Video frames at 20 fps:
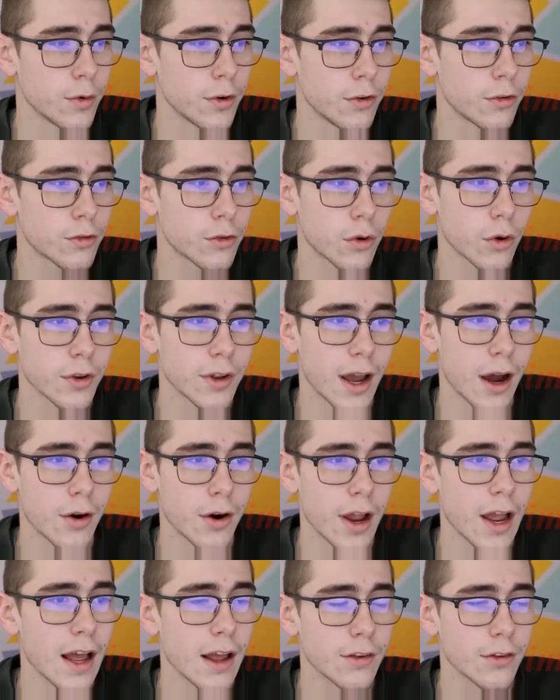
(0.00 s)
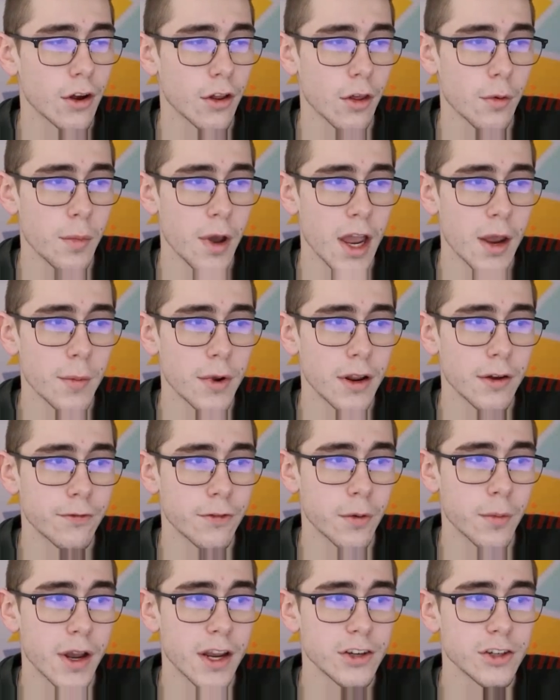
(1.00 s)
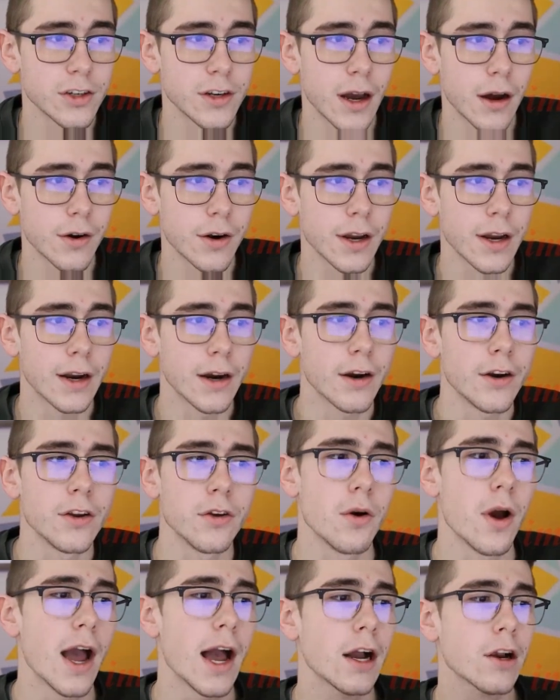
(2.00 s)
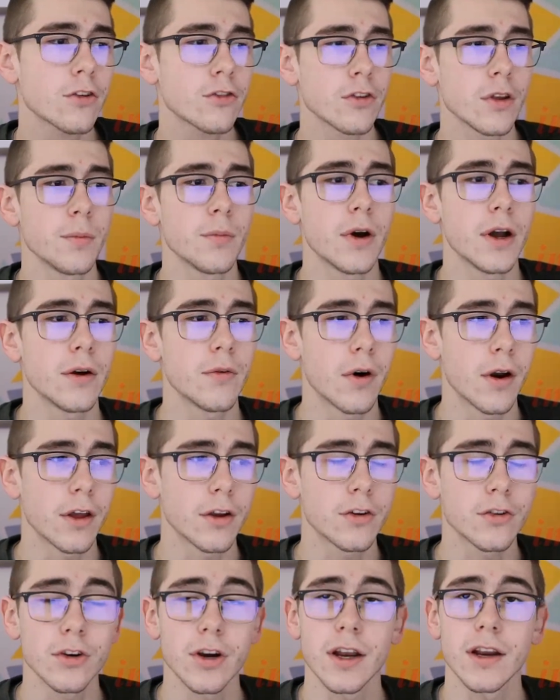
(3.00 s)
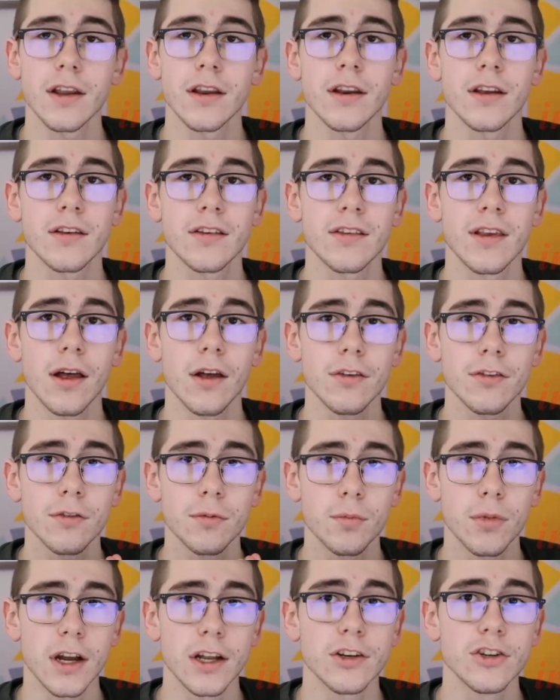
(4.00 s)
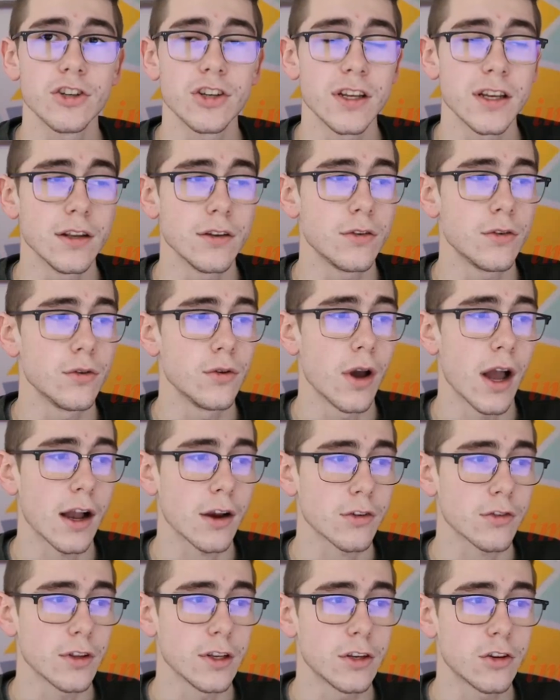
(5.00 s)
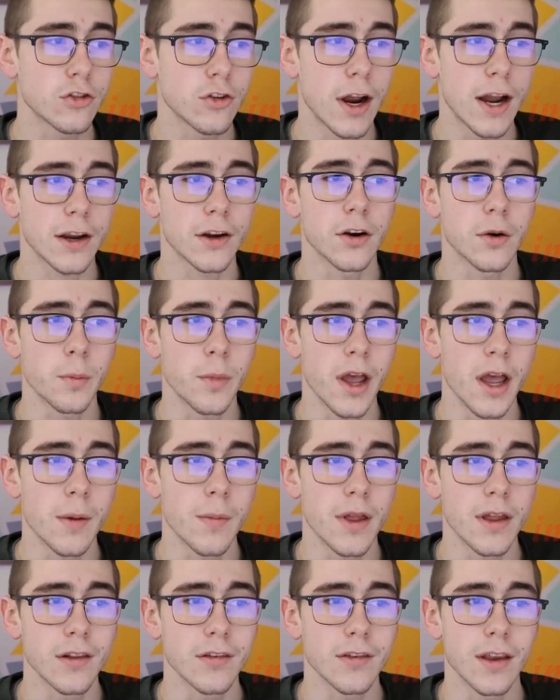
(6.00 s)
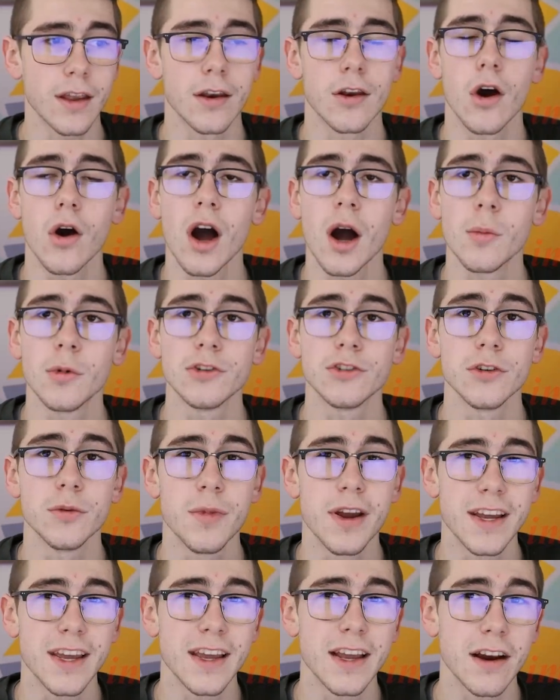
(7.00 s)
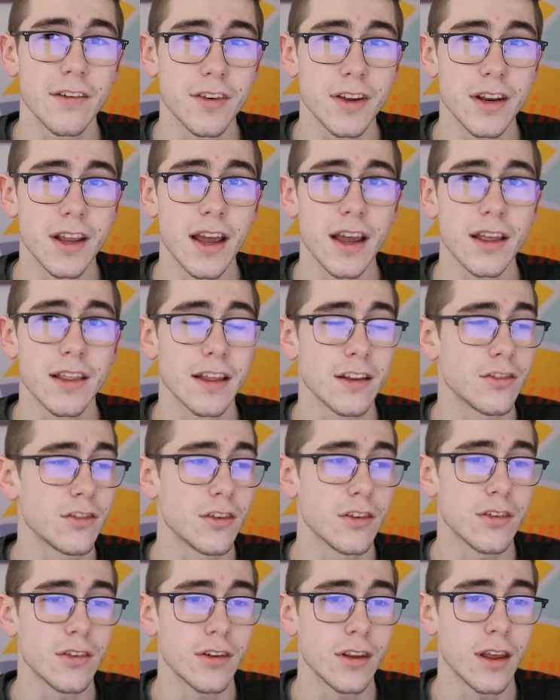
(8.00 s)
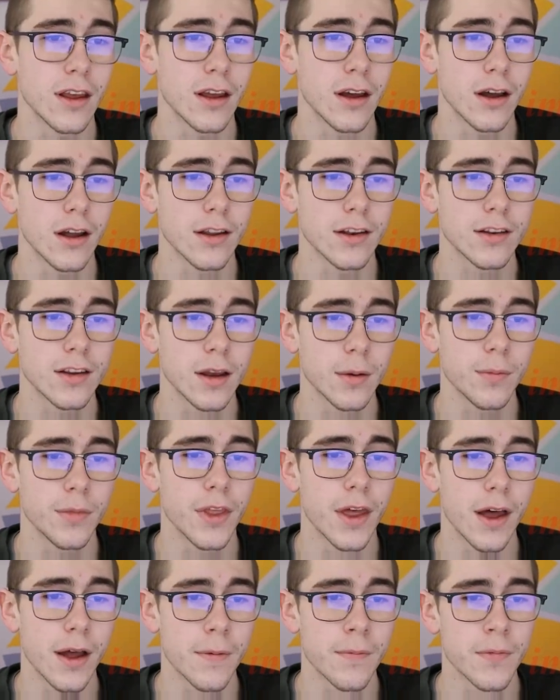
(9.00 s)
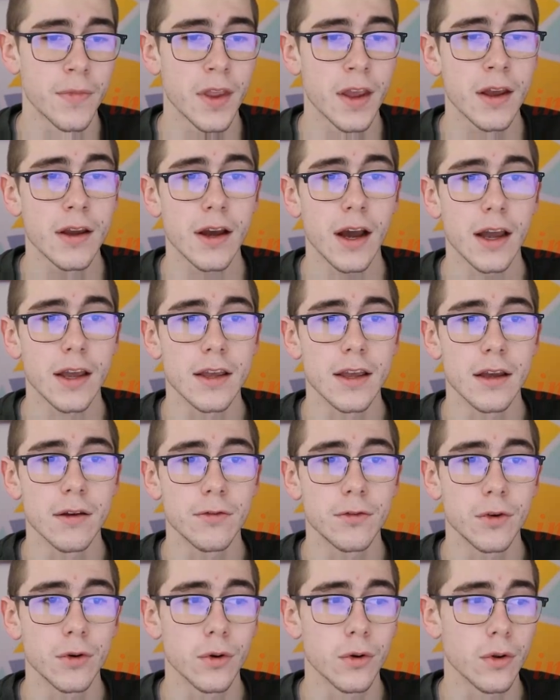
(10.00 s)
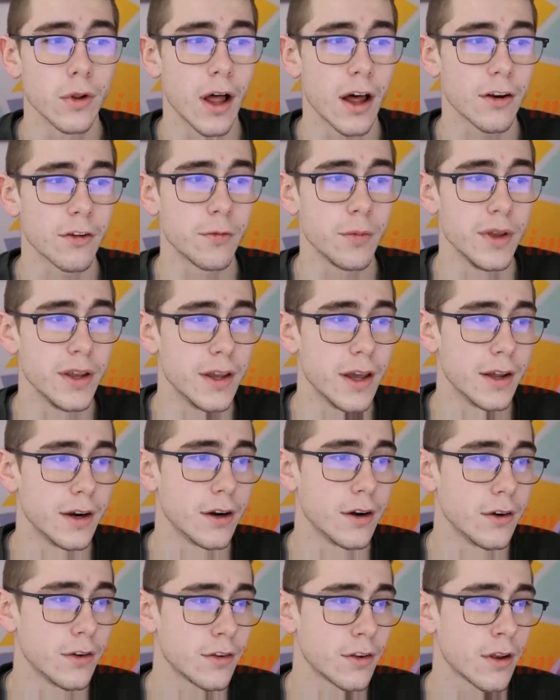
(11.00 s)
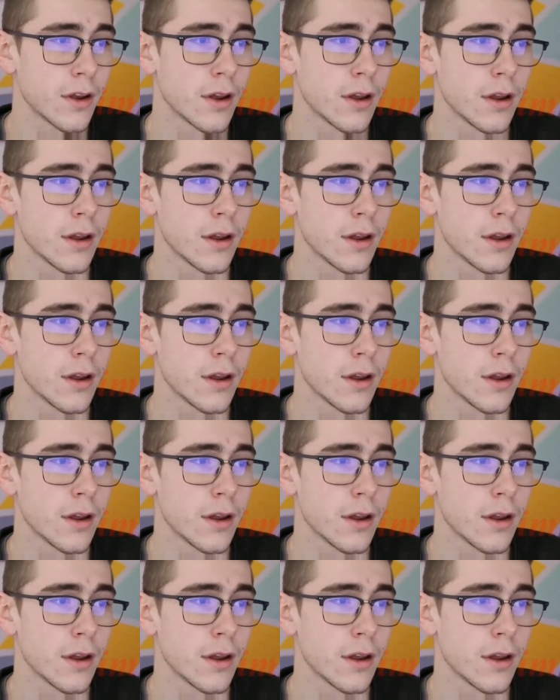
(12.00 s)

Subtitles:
When you scroll down, it has all the payment information down here, and you actually might want to create an Excel spreadsheet to actually track your payments and know how much you're making every day. That's just a tip that I give to a lot of beginners.